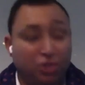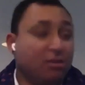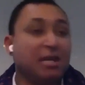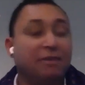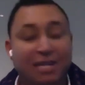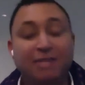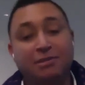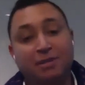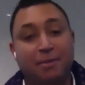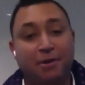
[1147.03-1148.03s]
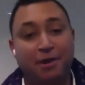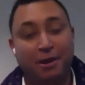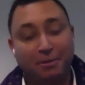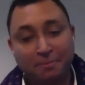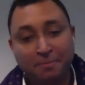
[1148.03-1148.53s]
generally even in the same
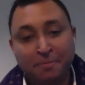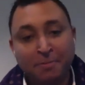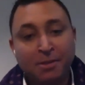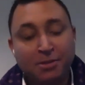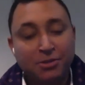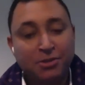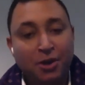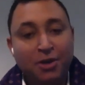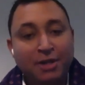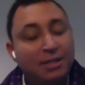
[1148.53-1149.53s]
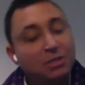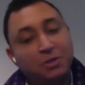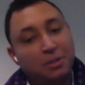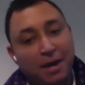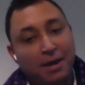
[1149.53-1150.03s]
area. So it doesn't
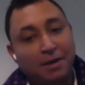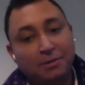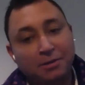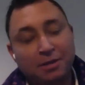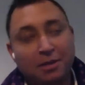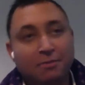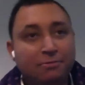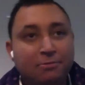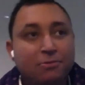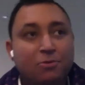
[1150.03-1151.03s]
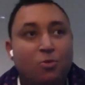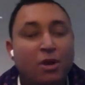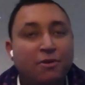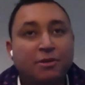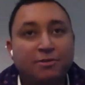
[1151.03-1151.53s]
really matter. So one
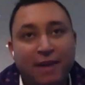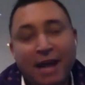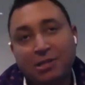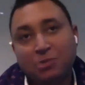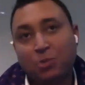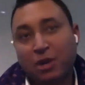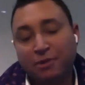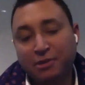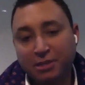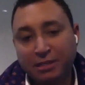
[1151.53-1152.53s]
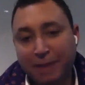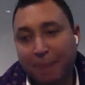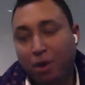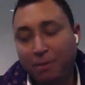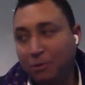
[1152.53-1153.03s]
of those, that's just one of those things about
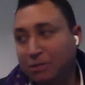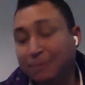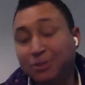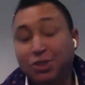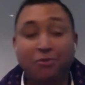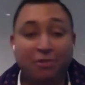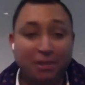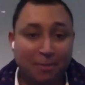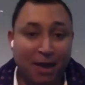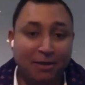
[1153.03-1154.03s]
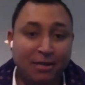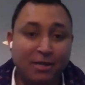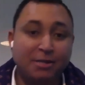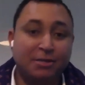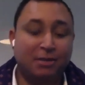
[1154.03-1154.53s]
property which people don't think about.
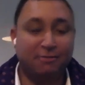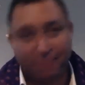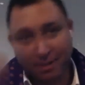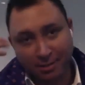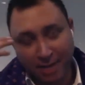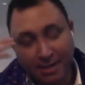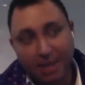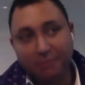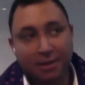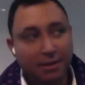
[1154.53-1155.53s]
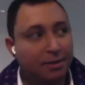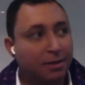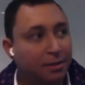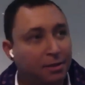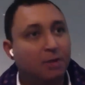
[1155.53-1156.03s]
So in, in their thinking, they
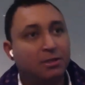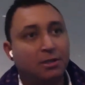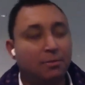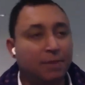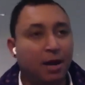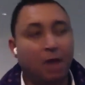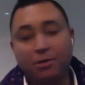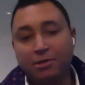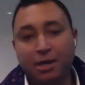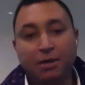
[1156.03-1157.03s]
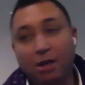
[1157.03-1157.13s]
think, oh, it's come down, I won't sell.